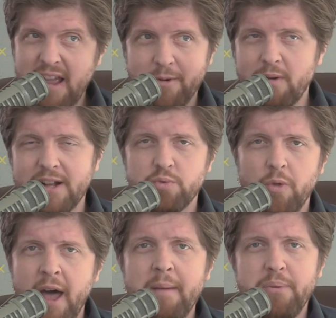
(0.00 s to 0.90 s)
Democrats will
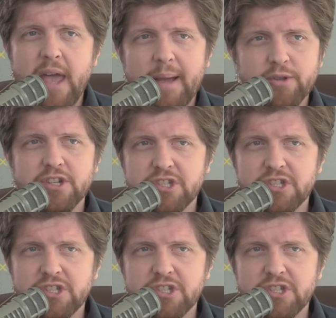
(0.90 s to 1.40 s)
not be able to